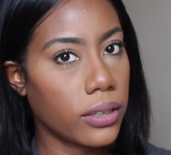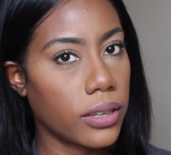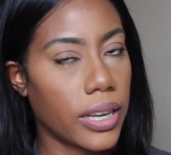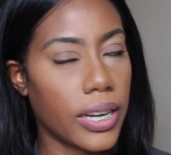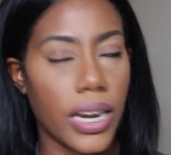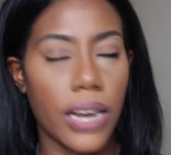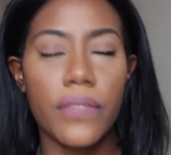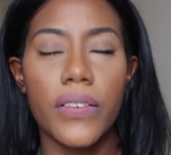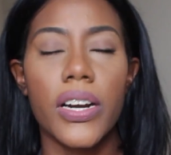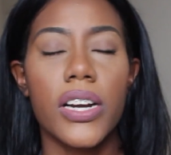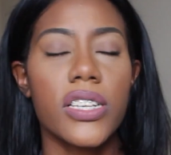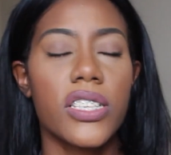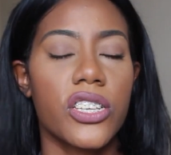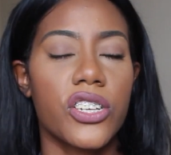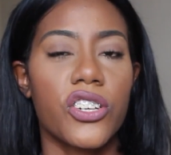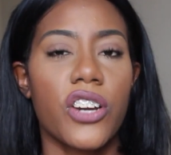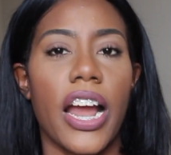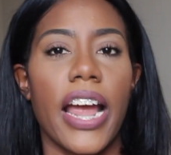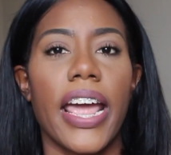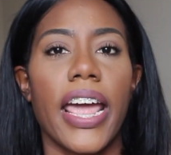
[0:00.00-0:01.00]
It never hurts to
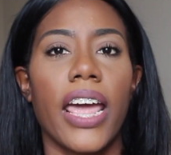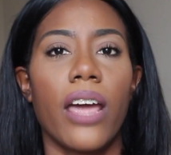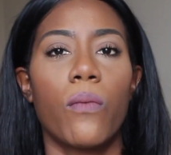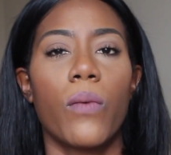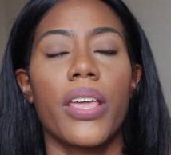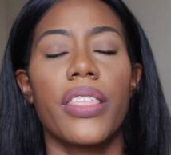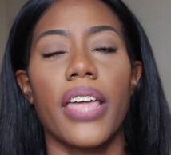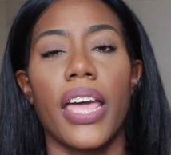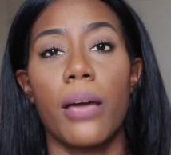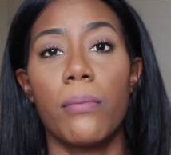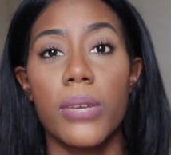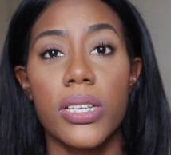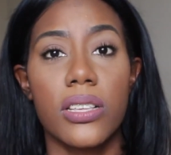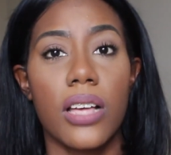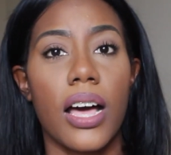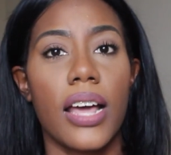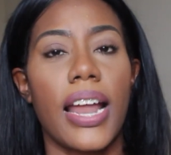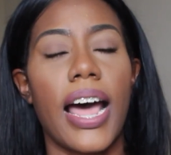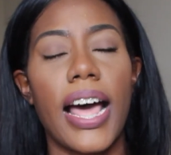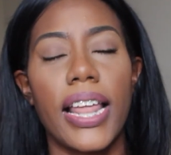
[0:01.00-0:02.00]
try. And with
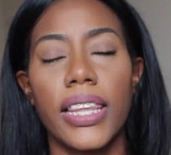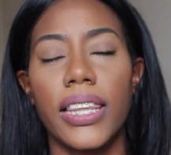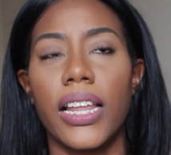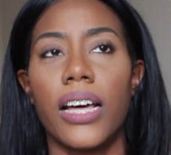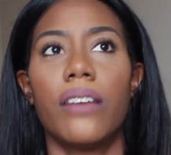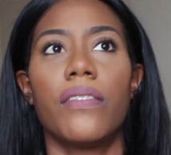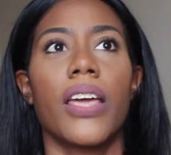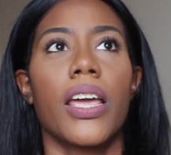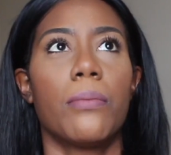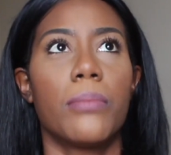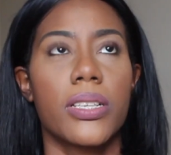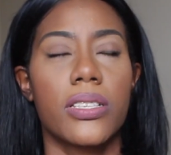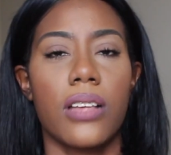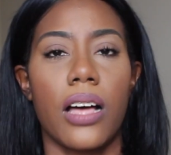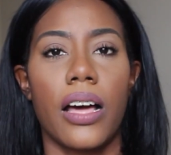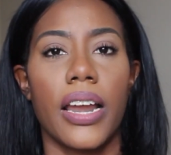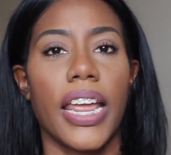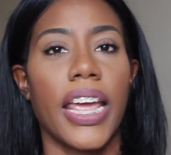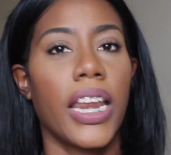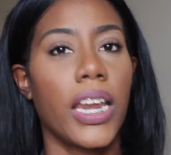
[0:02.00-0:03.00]
Amazon, I love Amazon.